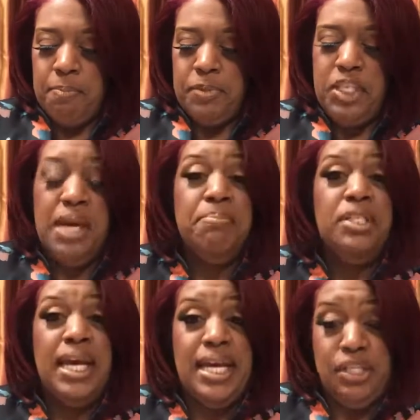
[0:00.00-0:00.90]

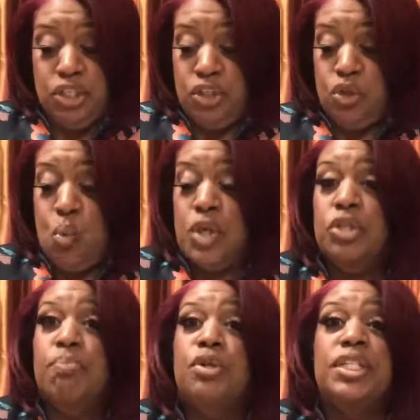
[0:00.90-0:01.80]
temptation to want
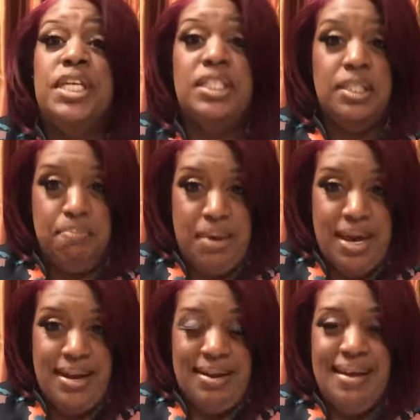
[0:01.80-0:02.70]
to
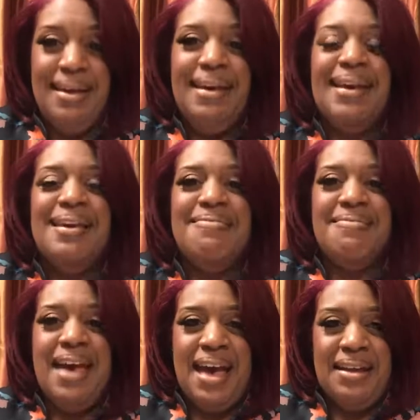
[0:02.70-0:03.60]
participate in
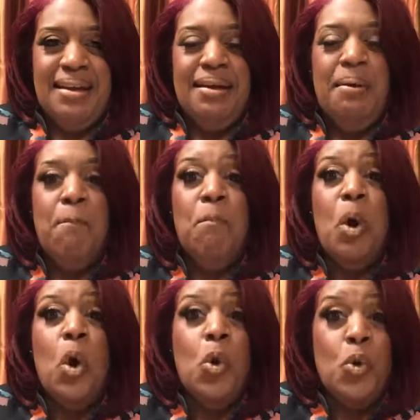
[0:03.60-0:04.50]
that
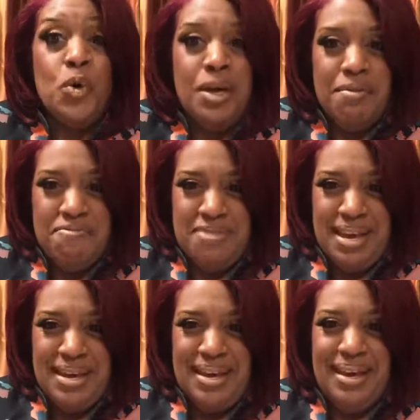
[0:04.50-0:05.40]
mode of
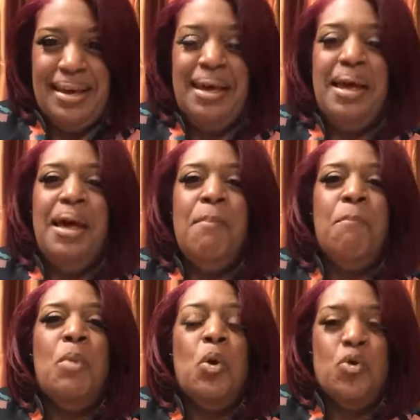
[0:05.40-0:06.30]
thinking and
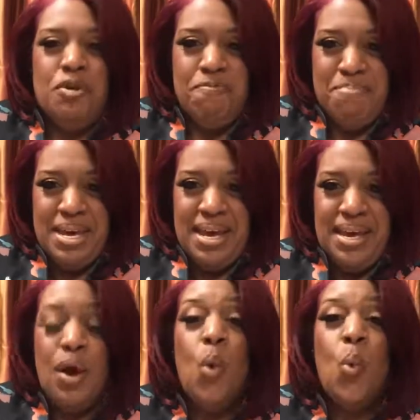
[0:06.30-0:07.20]
mode of
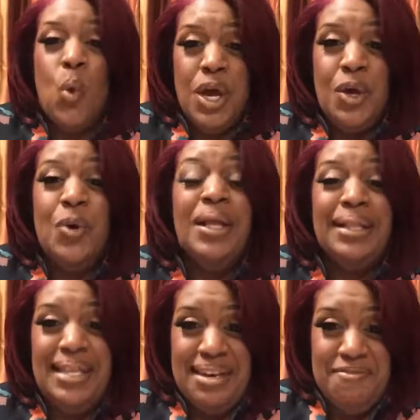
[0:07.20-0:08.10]
being will
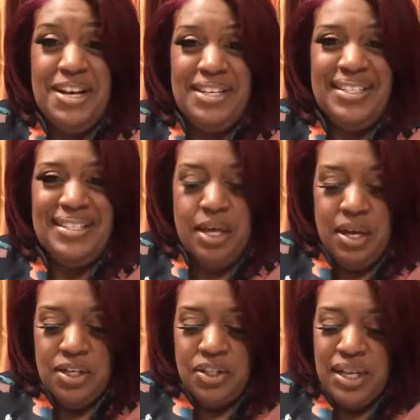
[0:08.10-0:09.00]
leave us.
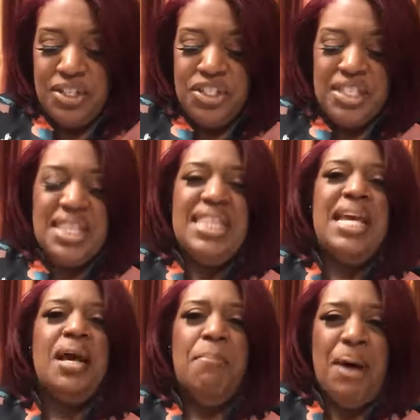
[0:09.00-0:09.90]
So let's just
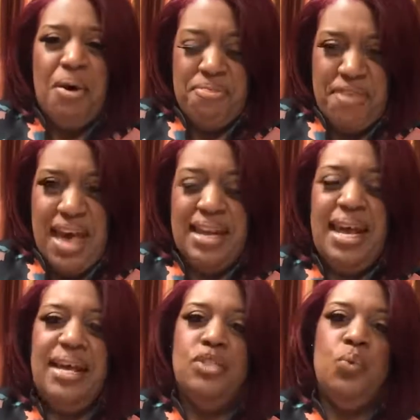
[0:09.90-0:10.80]
think about that
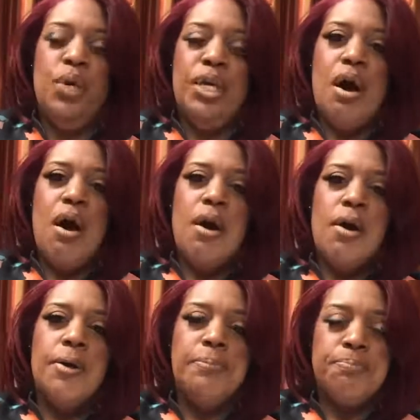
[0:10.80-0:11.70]
as we are